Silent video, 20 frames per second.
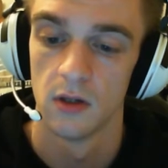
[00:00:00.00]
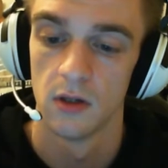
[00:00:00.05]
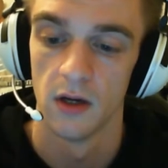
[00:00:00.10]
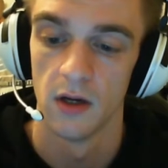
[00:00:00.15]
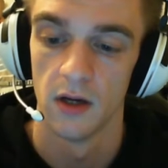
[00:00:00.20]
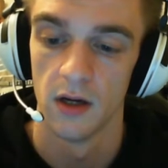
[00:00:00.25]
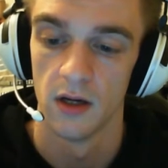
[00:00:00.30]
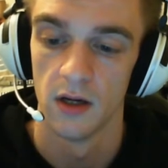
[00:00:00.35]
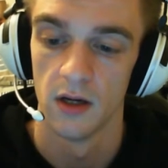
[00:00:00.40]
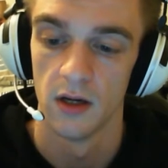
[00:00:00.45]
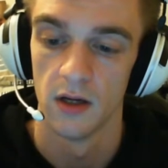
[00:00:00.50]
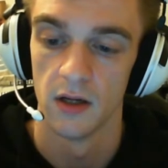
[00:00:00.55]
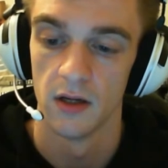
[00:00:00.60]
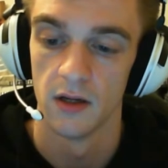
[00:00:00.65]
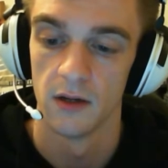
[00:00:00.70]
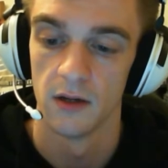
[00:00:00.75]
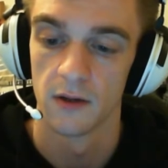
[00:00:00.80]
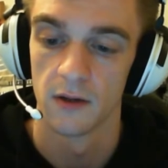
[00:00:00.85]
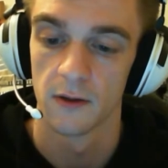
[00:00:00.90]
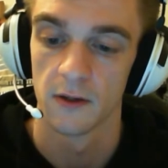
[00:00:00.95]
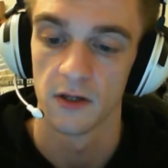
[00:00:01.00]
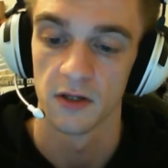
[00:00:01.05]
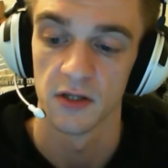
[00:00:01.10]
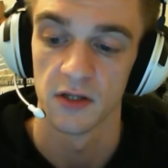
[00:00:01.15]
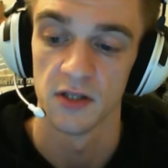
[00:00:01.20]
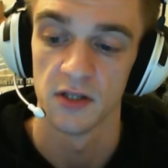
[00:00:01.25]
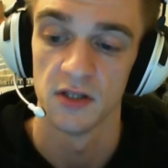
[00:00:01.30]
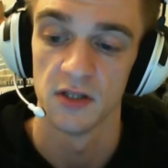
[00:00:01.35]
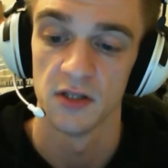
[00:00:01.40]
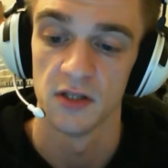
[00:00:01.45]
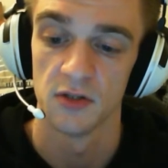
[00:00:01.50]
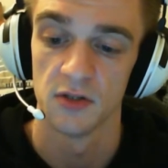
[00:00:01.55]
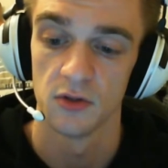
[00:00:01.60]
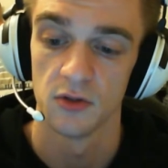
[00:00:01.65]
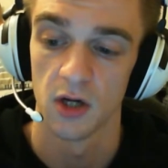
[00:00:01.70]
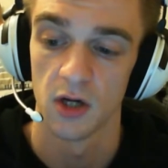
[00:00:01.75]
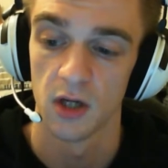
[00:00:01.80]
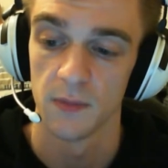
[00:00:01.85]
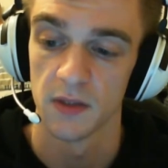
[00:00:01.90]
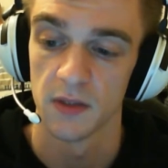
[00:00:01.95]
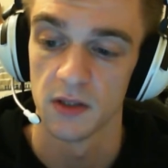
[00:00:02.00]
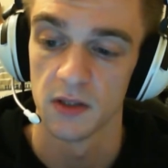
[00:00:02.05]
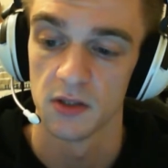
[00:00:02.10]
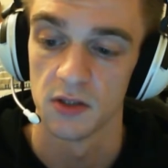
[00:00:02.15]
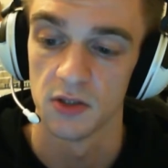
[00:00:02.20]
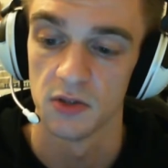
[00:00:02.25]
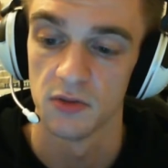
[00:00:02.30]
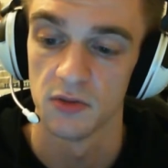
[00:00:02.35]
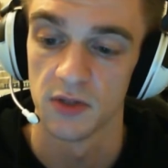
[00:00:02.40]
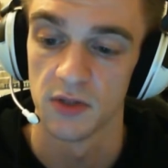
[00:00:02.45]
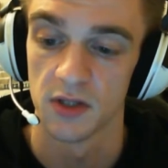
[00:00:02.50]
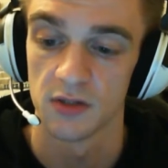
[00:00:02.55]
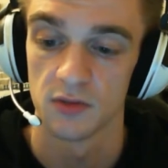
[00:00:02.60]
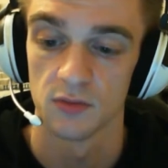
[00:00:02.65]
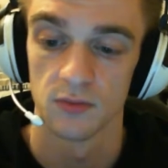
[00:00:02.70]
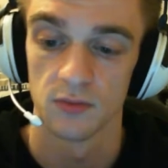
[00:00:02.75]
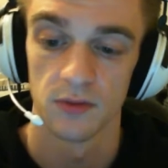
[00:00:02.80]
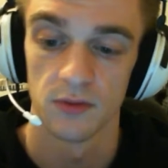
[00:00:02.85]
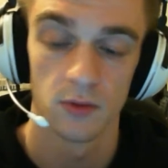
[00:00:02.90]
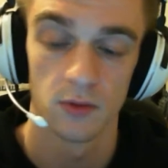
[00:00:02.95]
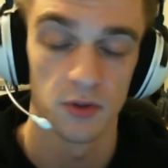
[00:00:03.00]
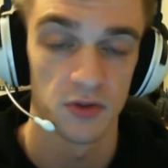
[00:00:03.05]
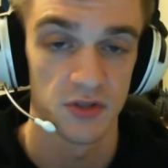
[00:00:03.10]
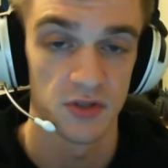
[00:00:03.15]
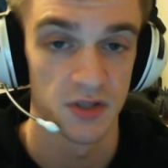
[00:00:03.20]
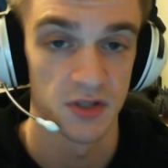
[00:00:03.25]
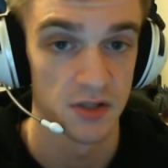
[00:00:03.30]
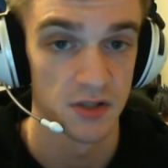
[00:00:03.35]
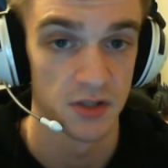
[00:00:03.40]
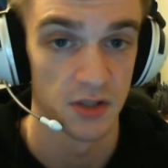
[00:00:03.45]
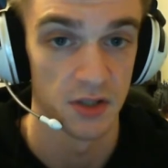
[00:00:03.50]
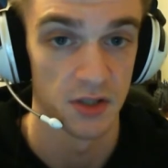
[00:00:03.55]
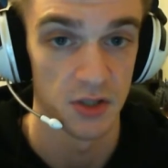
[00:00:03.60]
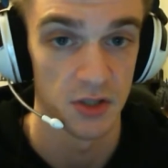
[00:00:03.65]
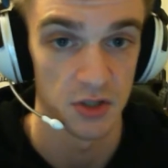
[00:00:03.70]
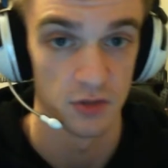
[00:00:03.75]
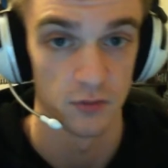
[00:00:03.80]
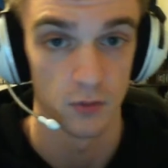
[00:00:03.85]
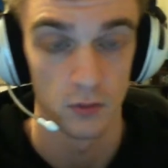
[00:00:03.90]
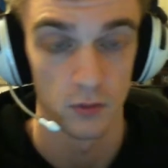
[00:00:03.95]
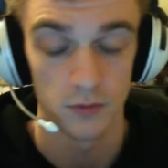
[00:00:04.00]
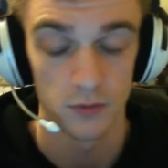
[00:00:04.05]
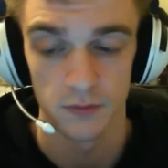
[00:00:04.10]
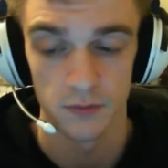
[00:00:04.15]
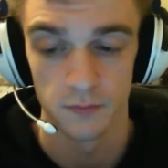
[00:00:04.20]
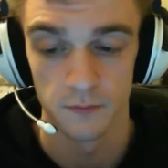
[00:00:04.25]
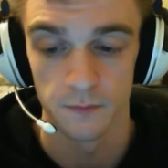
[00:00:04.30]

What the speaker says: in your army, you get to reroll your seize the initiative rolls.